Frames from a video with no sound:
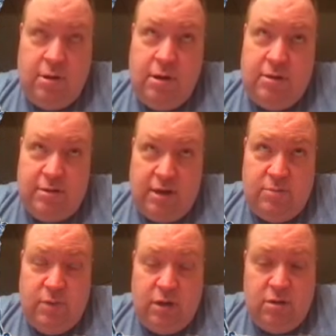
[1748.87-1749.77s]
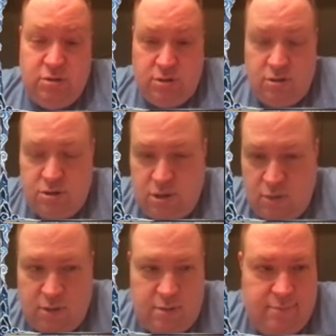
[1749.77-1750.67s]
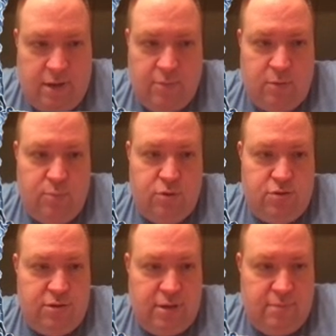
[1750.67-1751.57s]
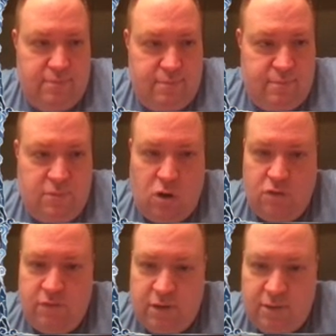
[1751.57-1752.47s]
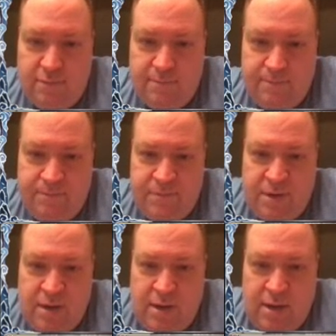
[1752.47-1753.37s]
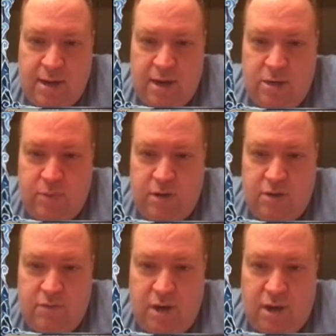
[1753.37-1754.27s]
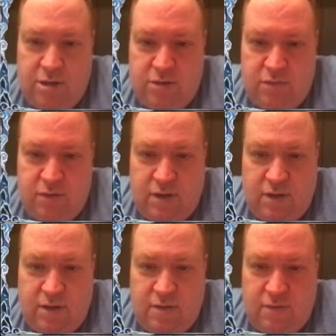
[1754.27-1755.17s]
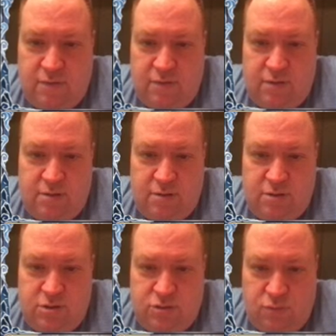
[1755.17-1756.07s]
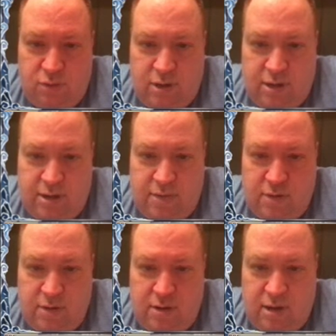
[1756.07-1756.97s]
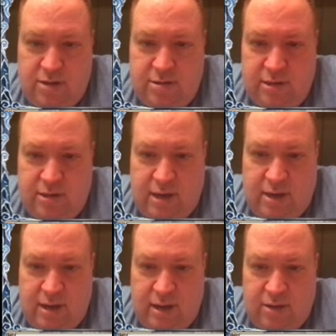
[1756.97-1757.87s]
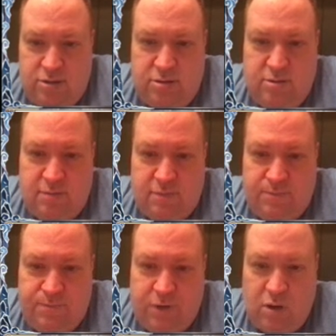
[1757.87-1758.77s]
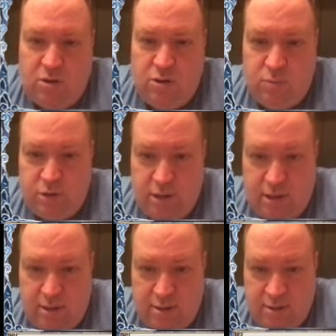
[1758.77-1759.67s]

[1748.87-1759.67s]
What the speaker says: Seismic Surge token. I'm going to butcher that all video. And at the beginning of your action phase, you get to destroy it, and then your next attack action card you play